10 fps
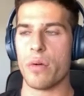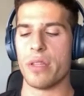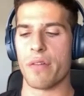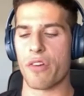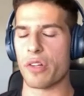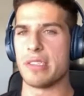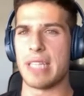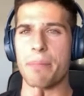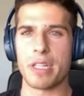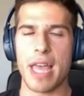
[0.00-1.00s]
And the first
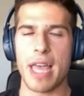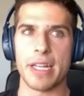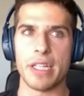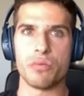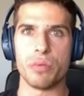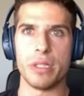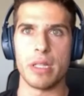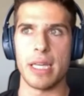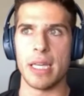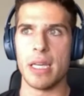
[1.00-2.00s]
step to that is
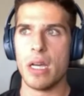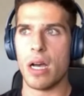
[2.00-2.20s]
really